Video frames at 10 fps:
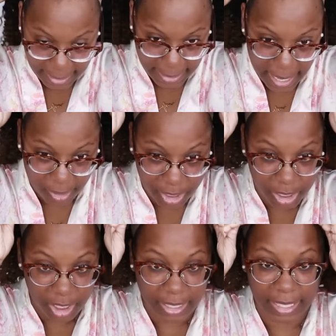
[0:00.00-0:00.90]
and see how
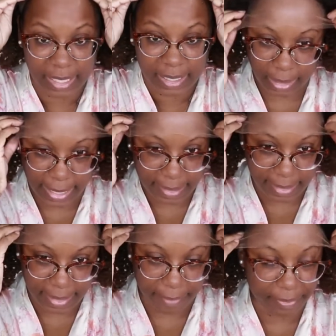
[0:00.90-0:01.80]
she looking the lace
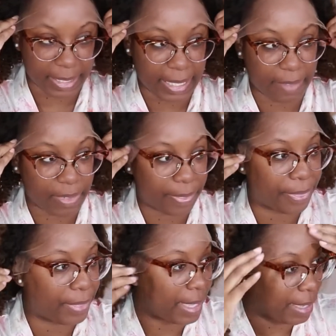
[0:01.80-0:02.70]
is definitely giving
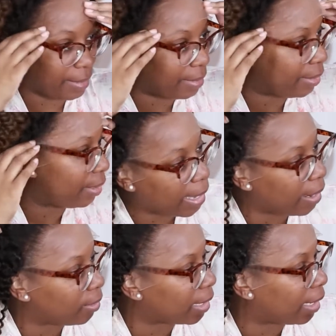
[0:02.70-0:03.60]
thin the
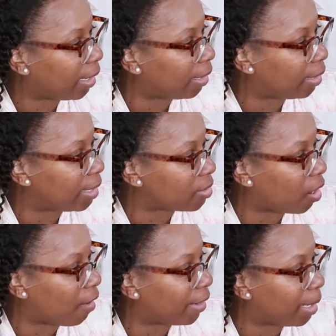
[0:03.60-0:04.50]
hairline is
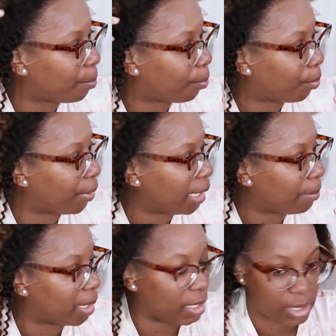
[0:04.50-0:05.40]
already pretty
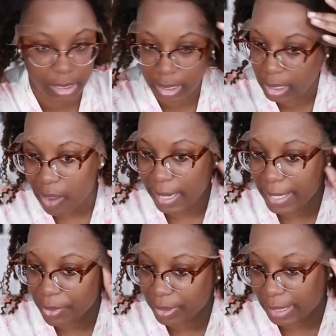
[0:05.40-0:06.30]
much i don't
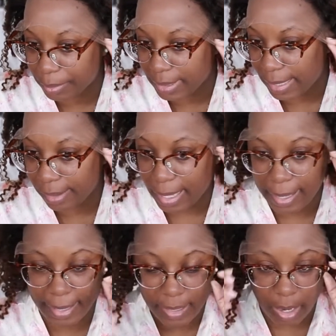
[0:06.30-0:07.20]
gotta do anything with this
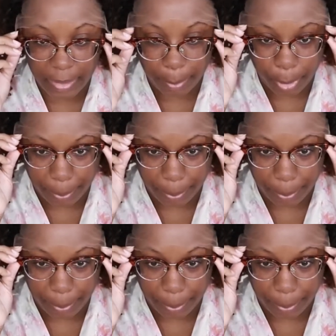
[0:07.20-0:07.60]
hairline it's already